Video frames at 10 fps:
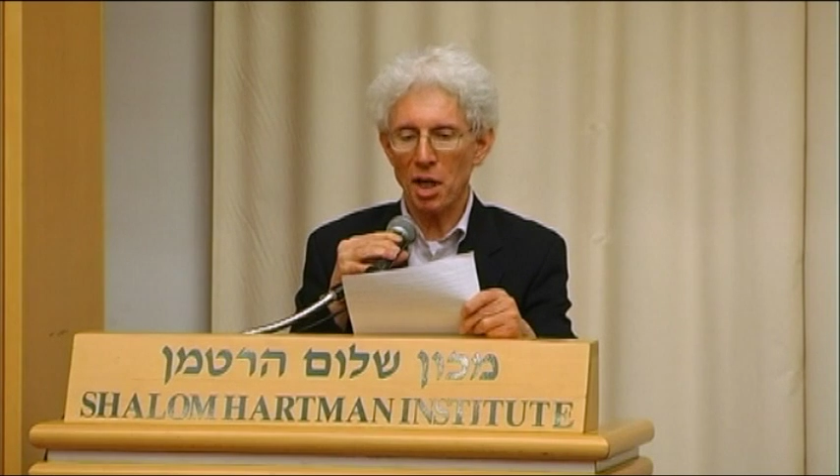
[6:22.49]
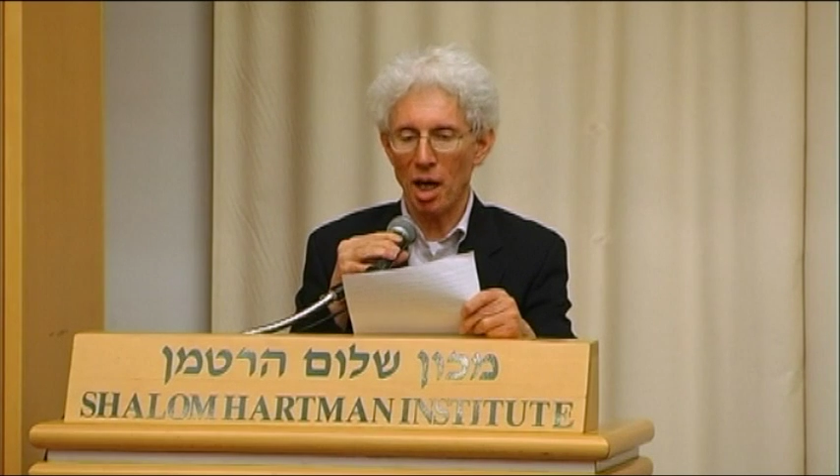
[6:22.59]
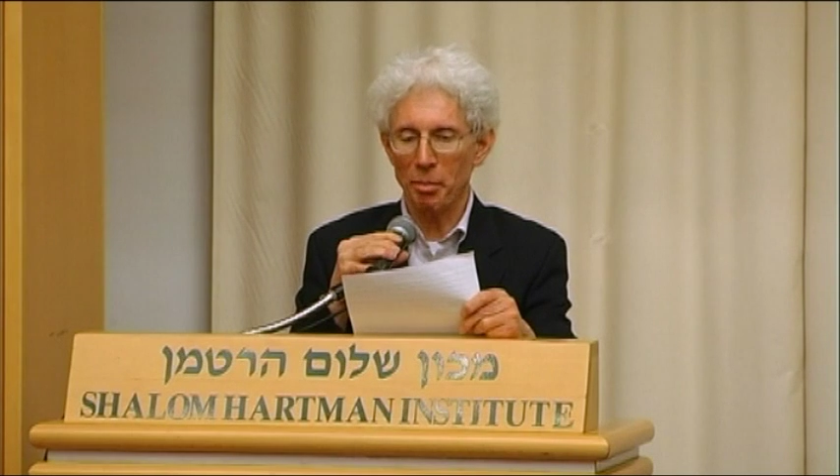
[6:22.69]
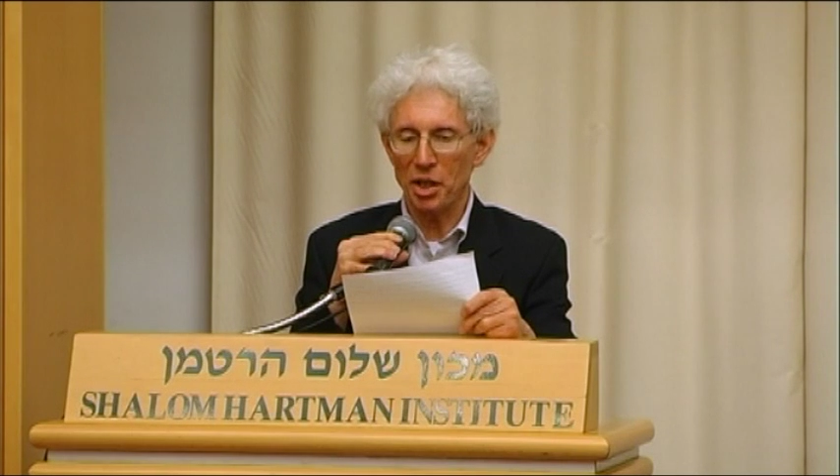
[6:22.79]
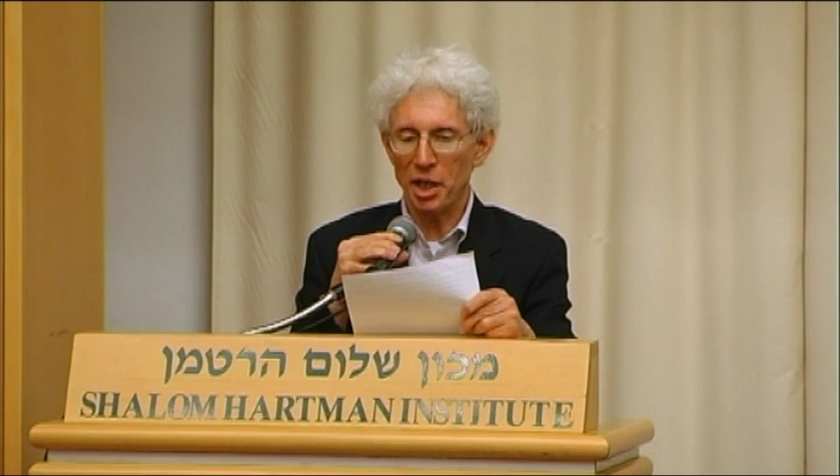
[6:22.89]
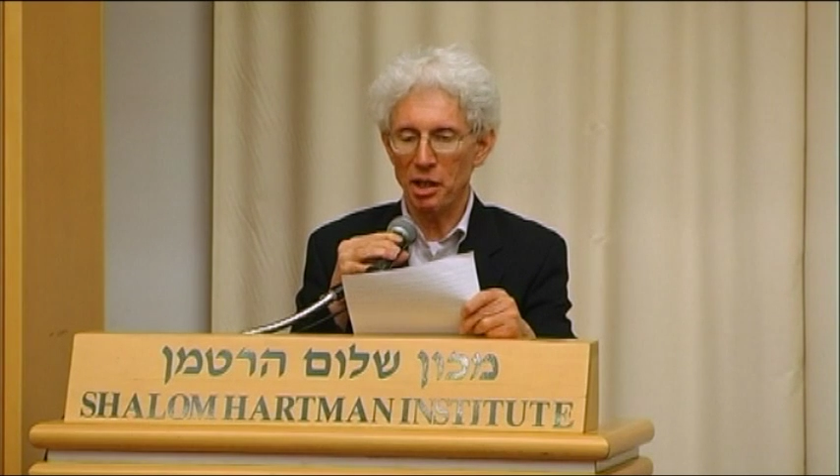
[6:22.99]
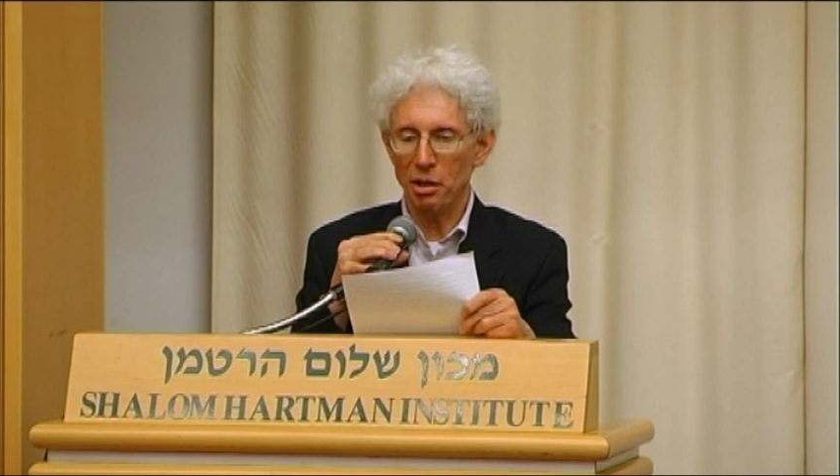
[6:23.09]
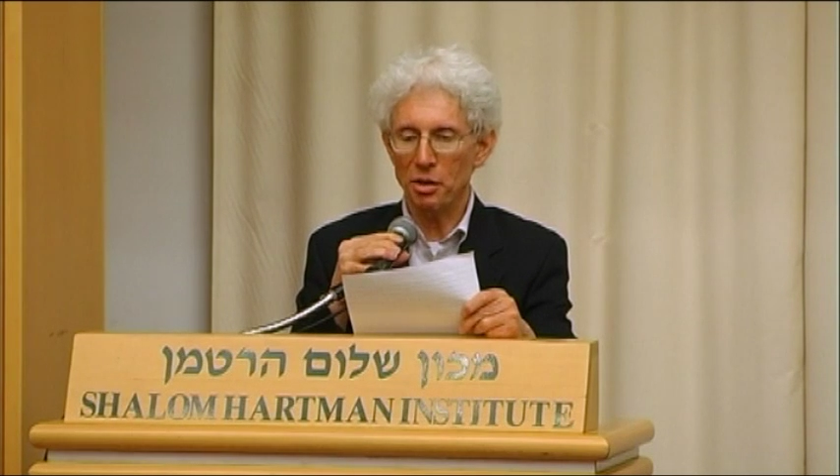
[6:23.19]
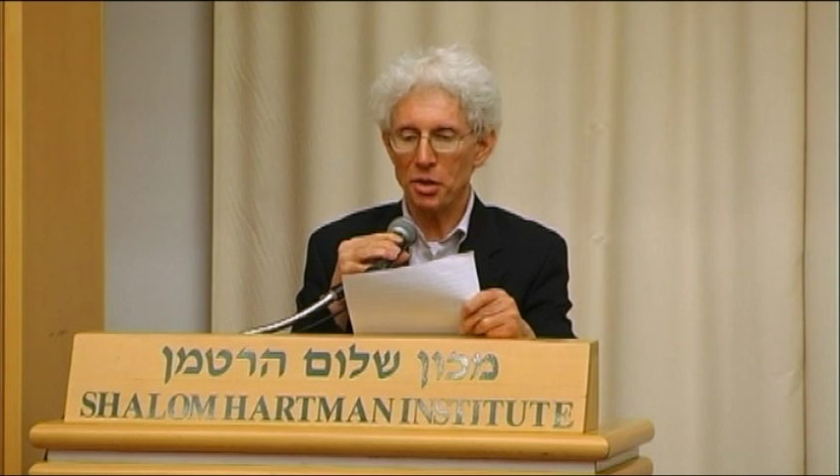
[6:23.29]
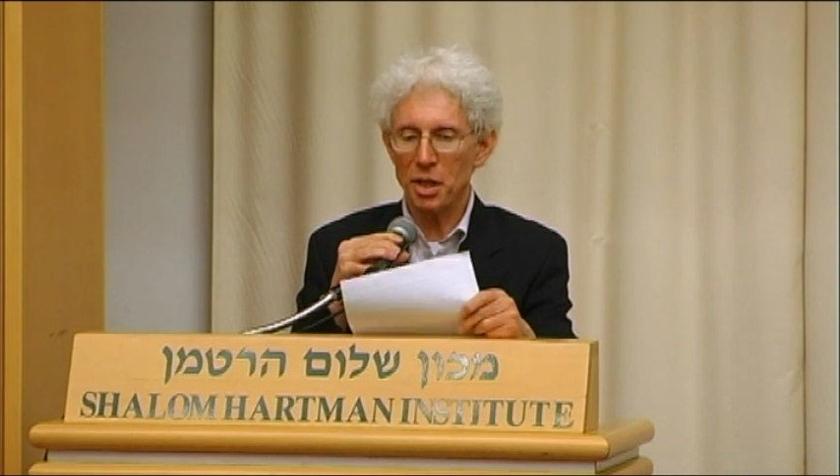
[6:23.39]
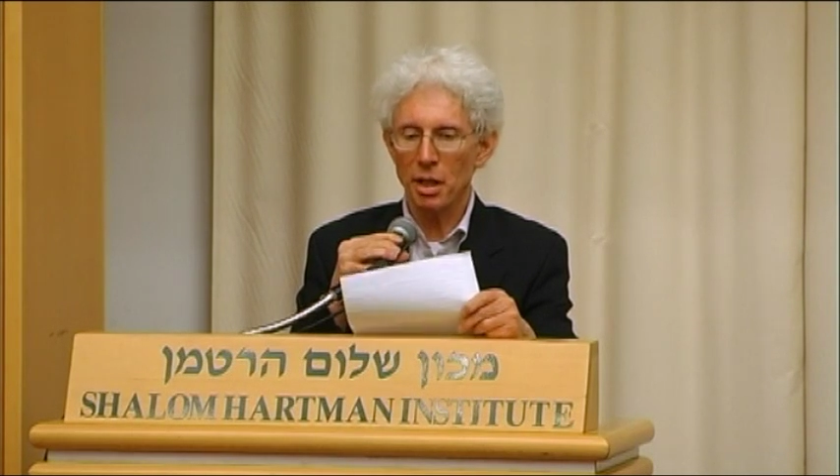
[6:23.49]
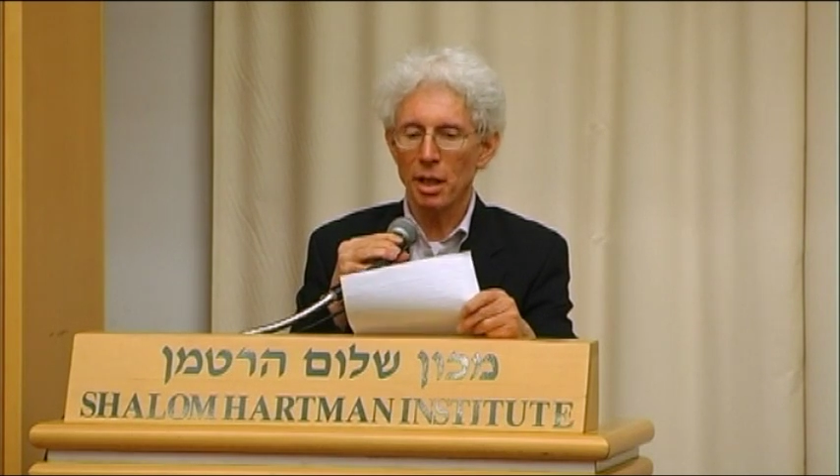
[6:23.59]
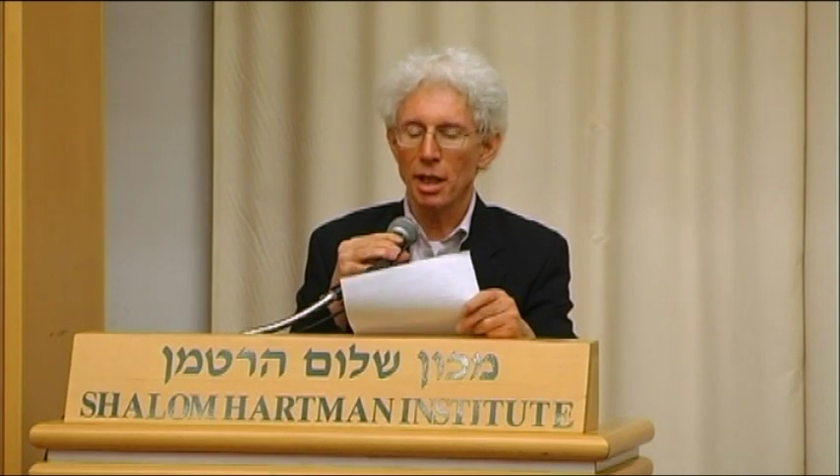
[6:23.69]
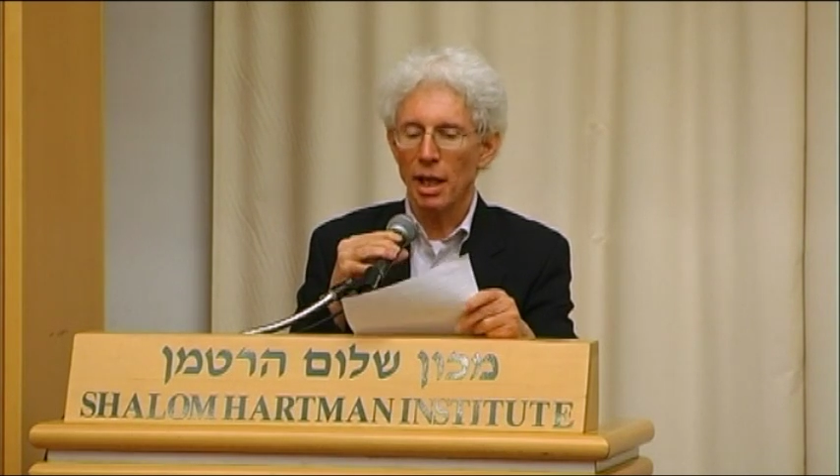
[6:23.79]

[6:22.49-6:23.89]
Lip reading: commentators.